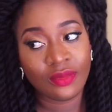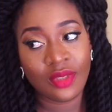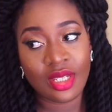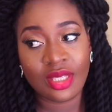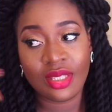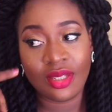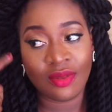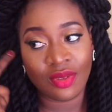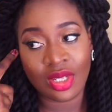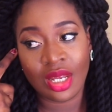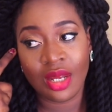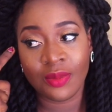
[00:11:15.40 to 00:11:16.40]
This
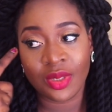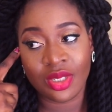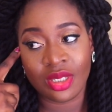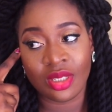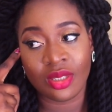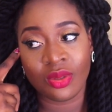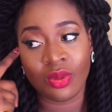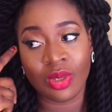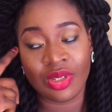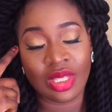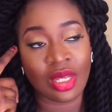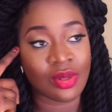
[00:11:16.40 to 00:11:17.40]
TV, how much is it?
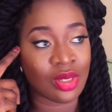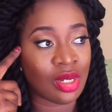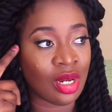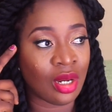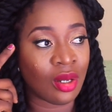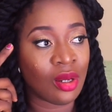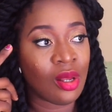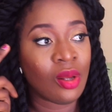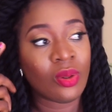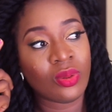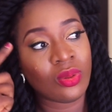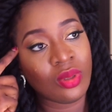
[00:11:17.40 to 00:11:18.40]
200,000 naira.
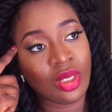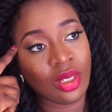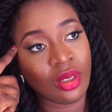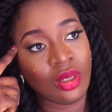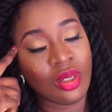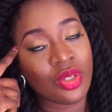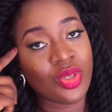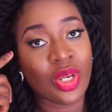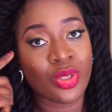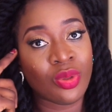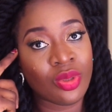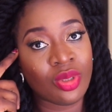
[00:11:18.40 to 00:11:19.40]
Oh, okay. So I
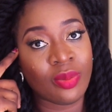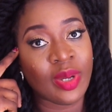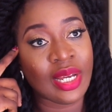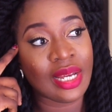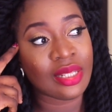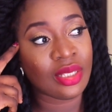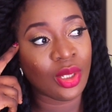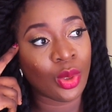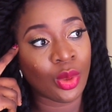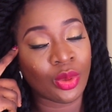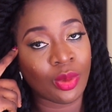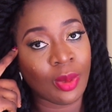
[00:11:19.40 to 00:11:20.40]
should go to the bank and take
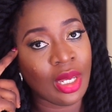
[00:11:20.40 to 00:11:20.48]
loan.